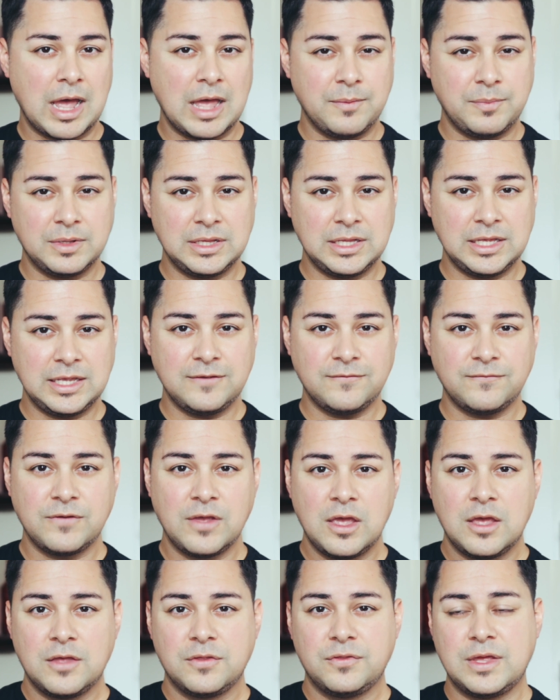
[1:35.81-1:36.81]
I believe,
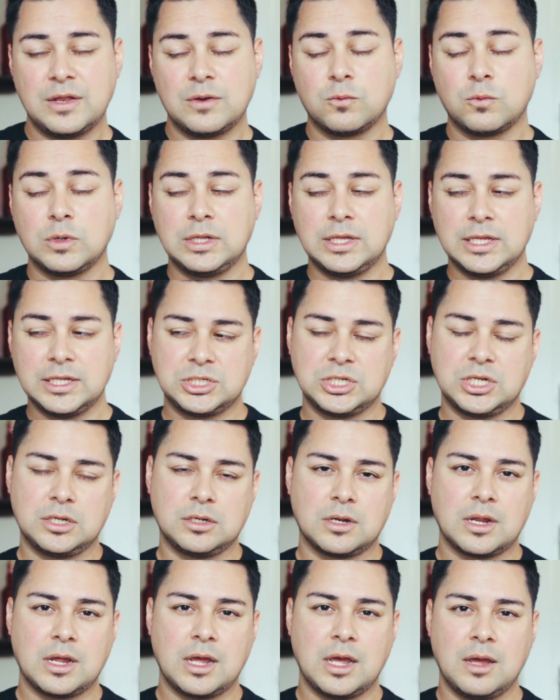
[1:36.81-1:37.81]
than
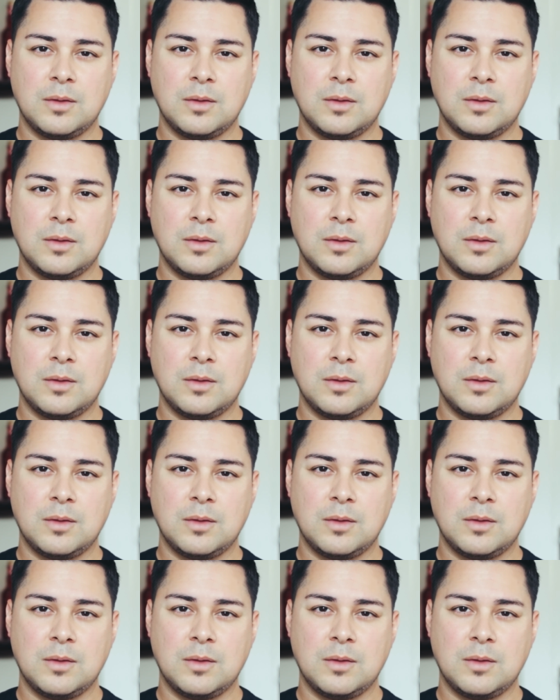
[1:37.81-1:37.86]
religion.